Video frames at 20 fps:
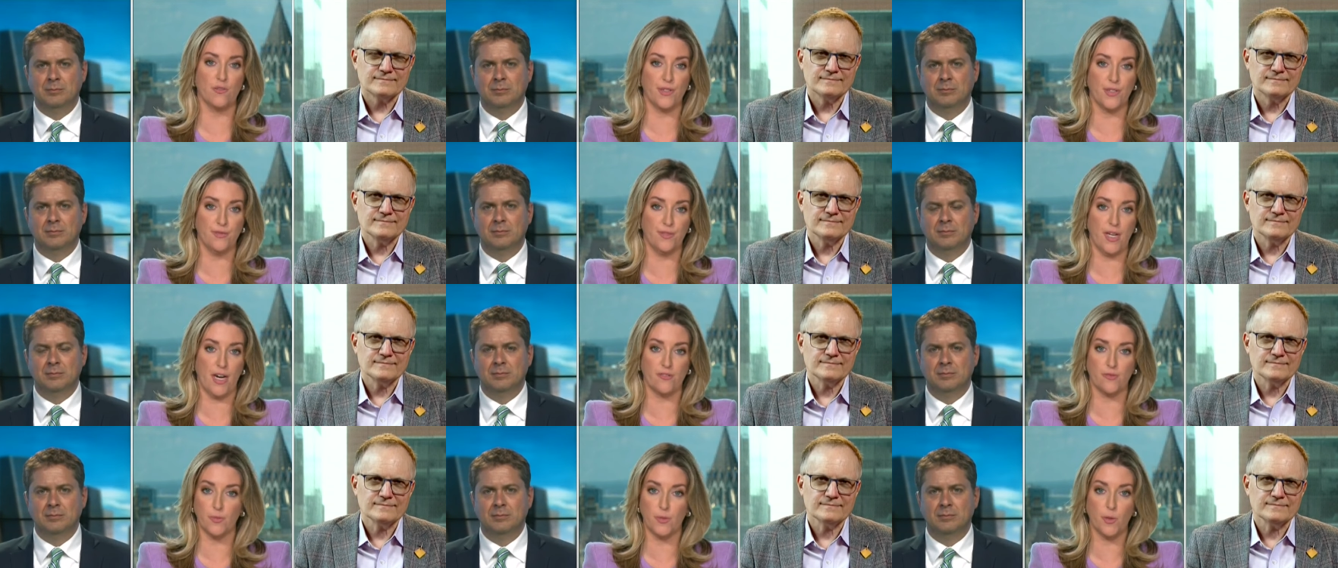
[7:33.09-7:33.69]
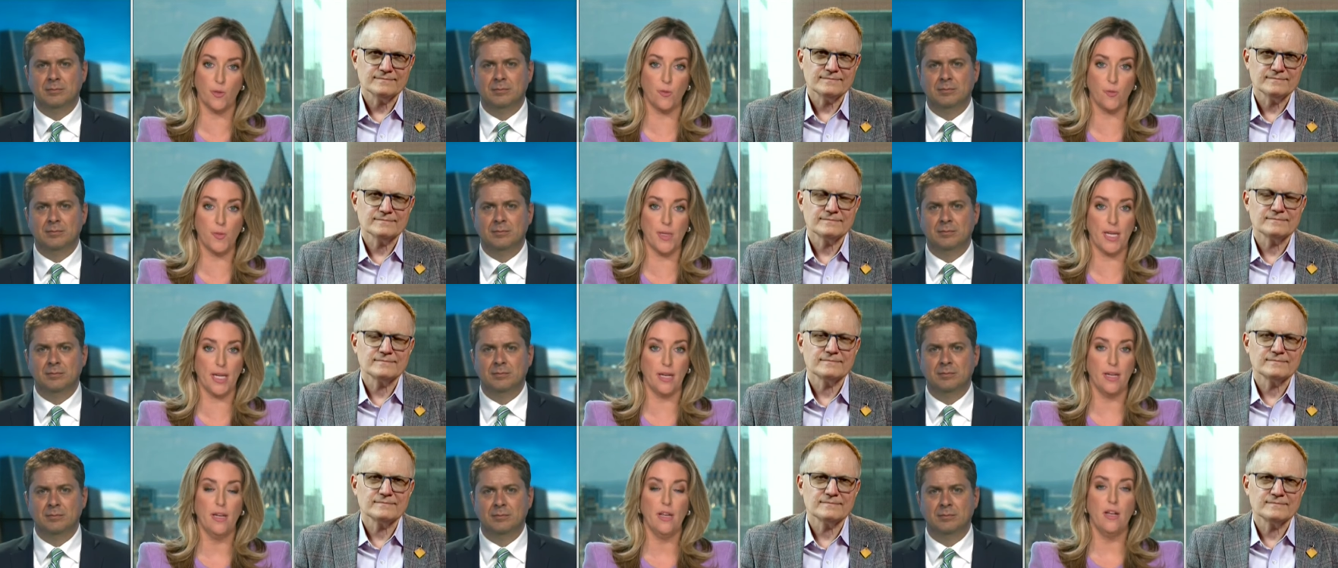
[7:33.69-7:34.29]
Speaker 1: government would mean
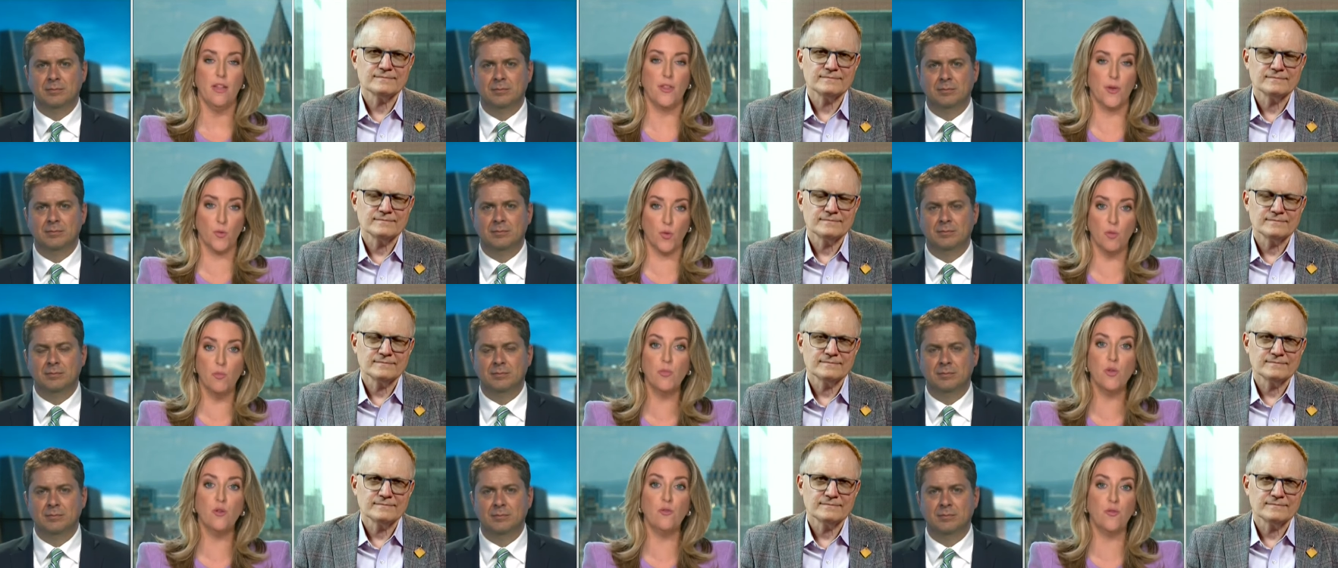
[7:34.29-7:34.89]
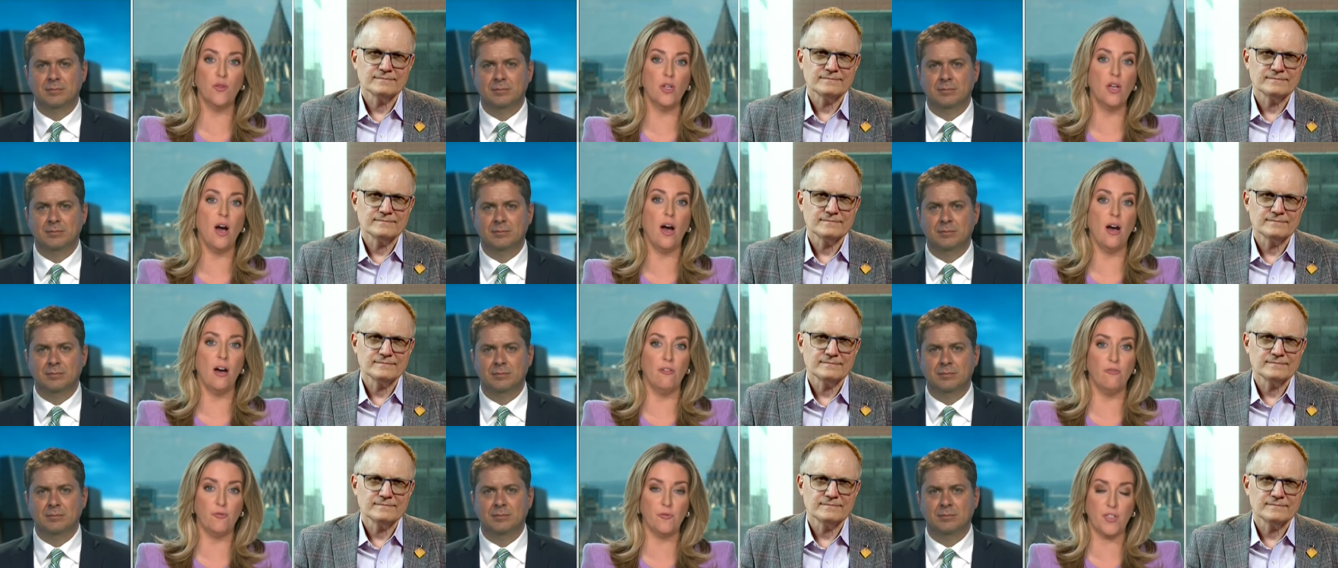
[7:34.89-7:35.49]
the removal
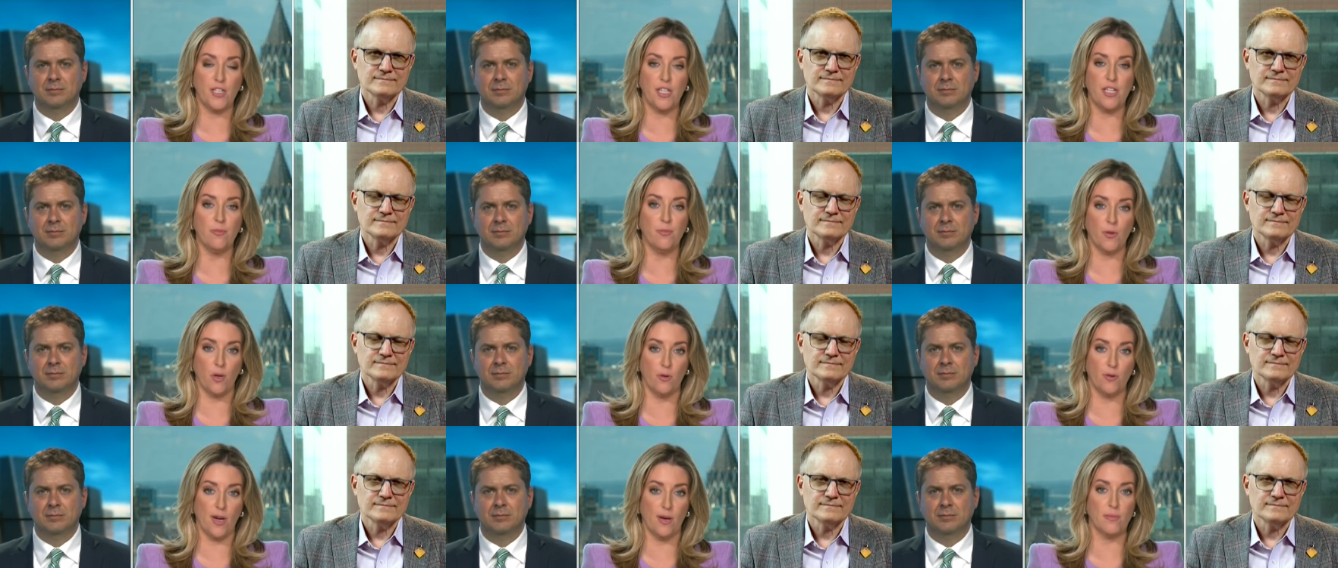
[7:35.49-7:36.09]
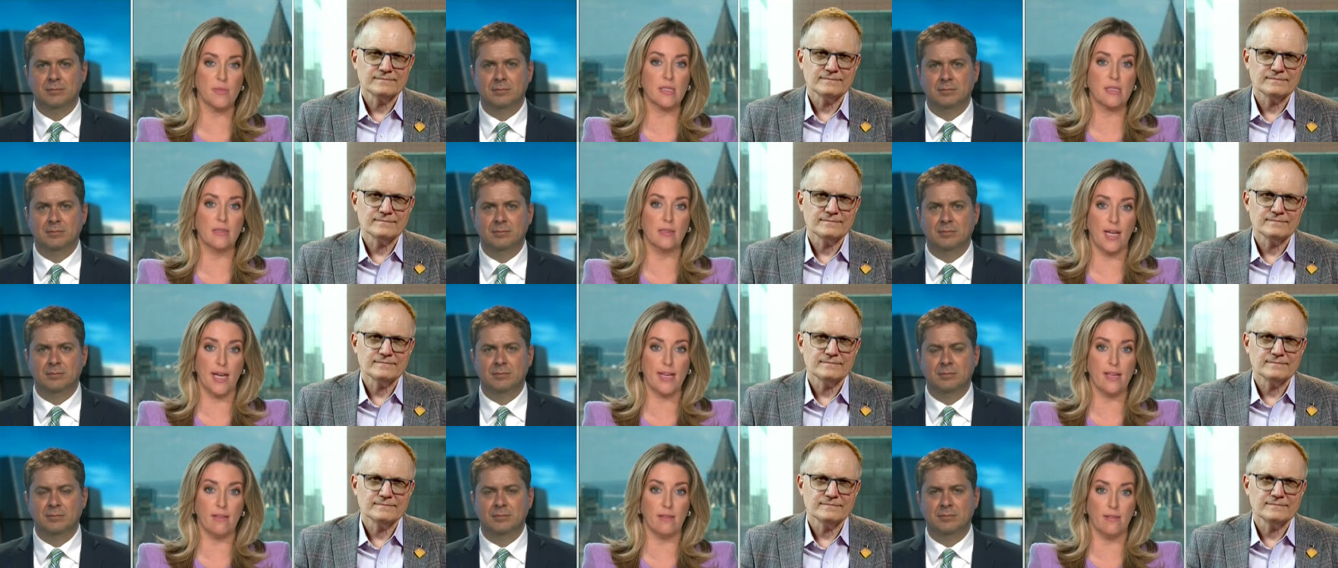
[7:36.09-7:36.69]
of key programs like
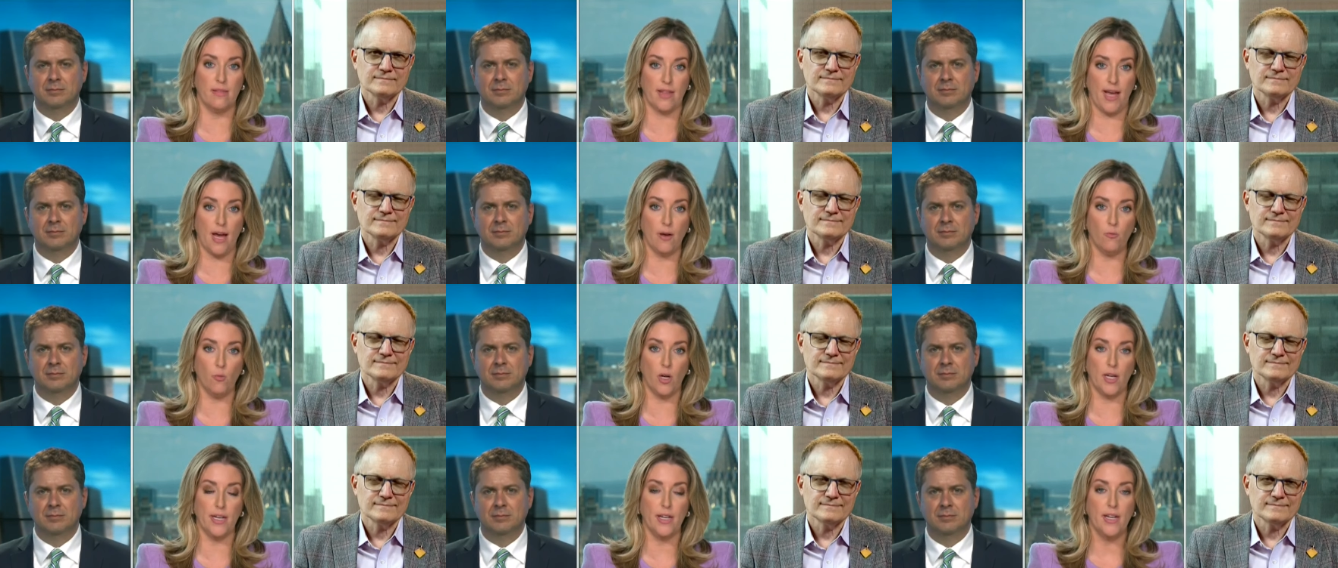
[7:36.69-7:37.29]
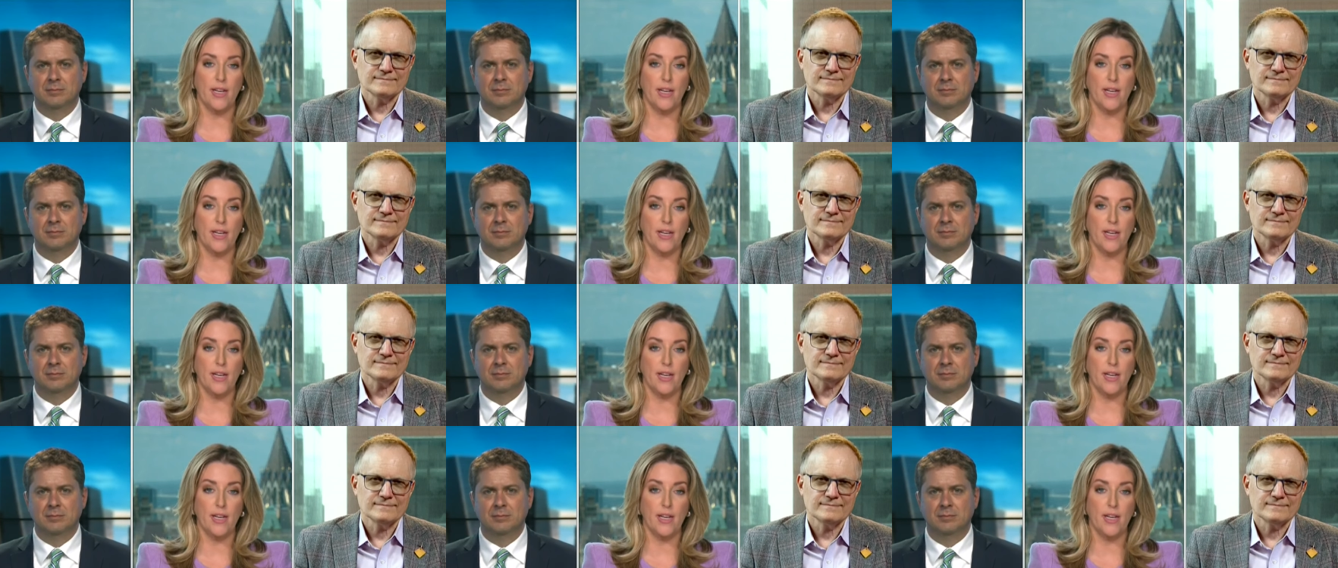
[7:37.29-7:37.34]
that one.